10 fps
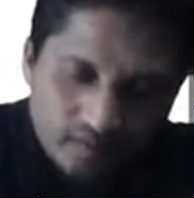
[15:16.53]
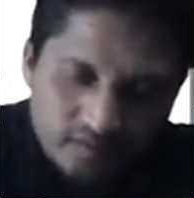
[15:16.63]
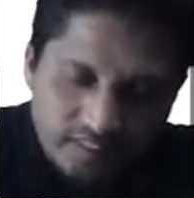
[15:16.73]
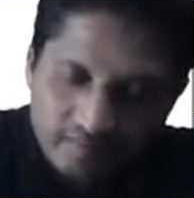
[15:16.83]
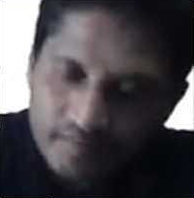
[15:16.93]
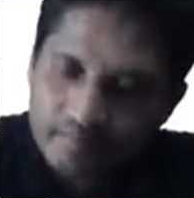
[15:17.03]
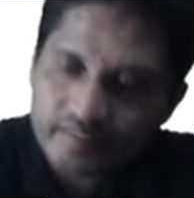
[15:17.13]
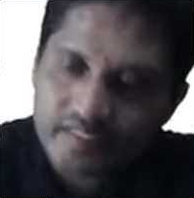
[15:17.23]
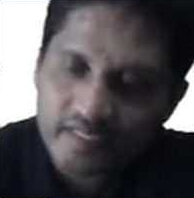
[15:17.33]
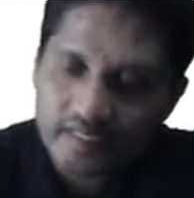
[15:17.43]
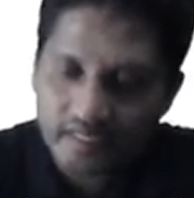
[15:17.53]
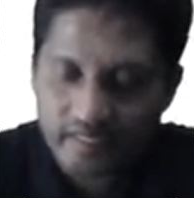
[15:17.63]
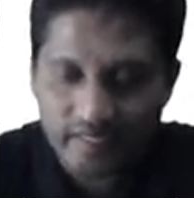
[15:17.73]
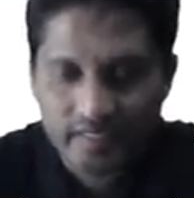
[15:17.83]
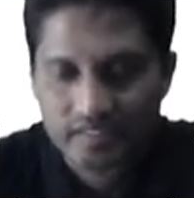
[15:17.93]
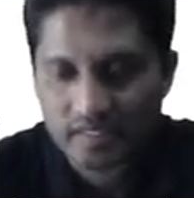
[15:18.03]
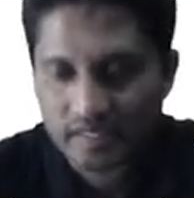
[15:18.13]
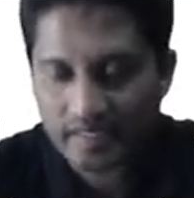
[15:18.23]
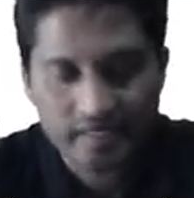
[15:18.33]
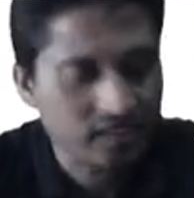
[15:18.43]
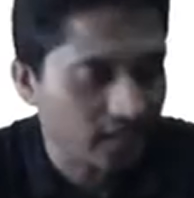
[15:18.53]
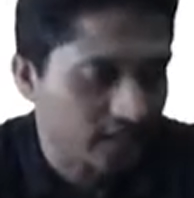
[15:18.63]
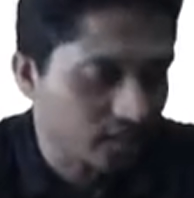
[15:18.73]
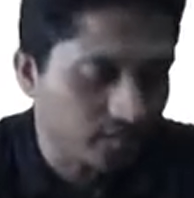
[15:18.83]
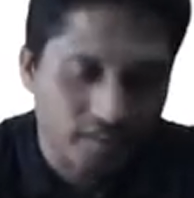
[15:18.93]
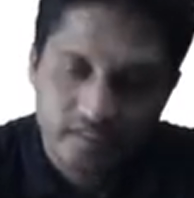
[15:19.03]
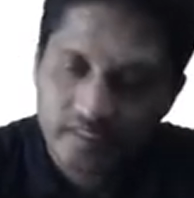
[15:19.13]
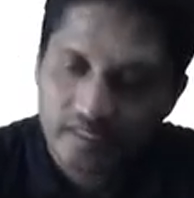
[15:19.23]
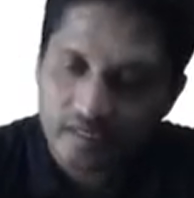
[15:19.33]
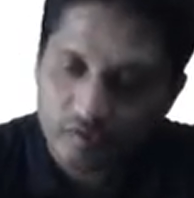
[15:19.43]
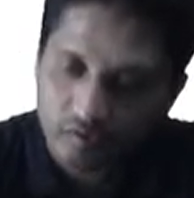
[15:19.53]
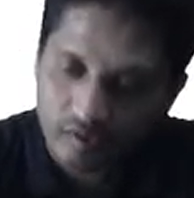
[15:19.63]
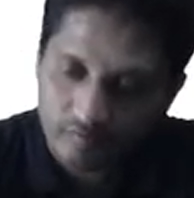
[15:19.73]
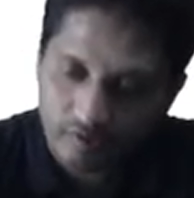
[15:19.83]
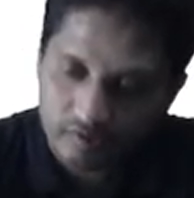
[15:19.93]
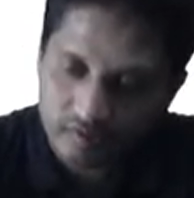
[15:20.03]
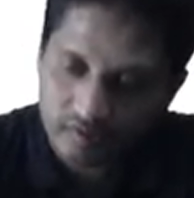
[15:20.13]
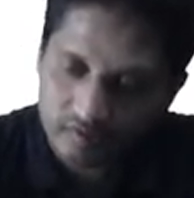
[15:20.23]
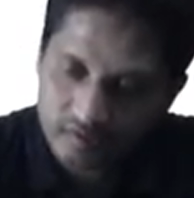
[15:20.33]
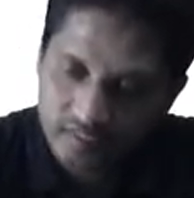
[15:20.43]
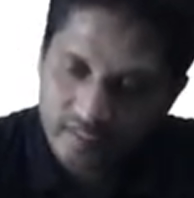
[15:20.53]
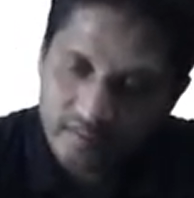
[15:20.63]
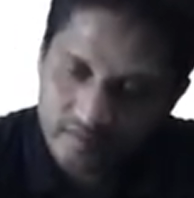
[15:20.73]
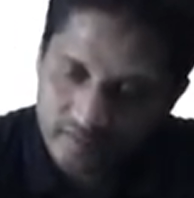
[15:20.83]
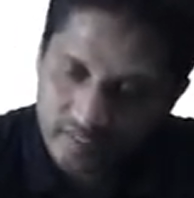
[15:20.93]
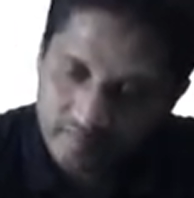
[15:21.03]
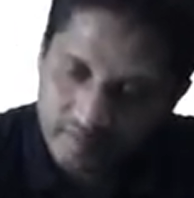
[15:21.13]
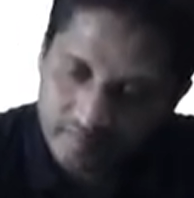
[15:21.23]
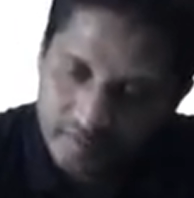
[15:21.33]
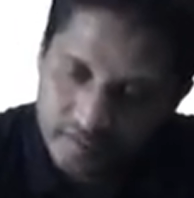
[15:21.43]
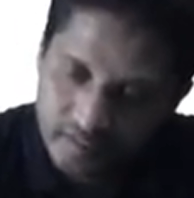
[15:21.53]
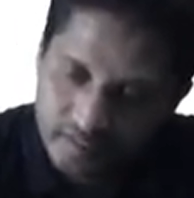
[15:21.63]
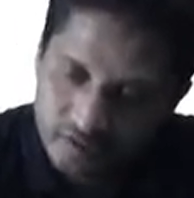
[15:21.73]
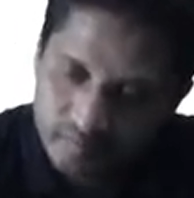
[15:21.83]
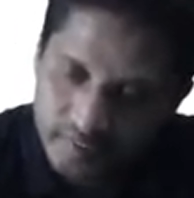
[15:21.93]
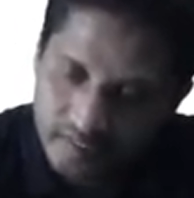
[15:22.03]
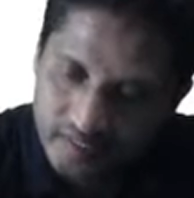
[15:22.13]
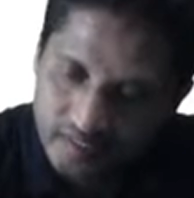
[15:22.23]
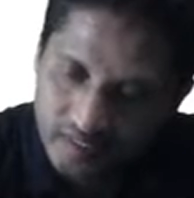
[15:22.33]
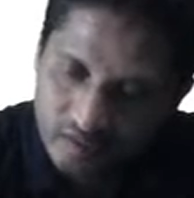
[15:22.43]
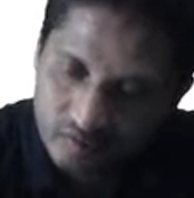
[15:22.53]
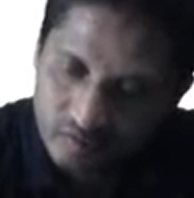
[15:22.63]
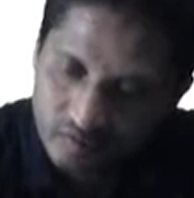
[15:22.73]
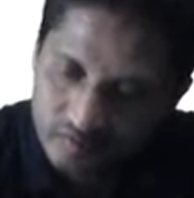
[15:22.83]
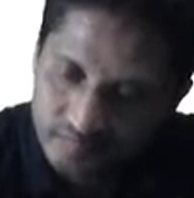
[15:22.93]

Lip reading: Statement means any sentence which is either true or false. Statement means it should be either true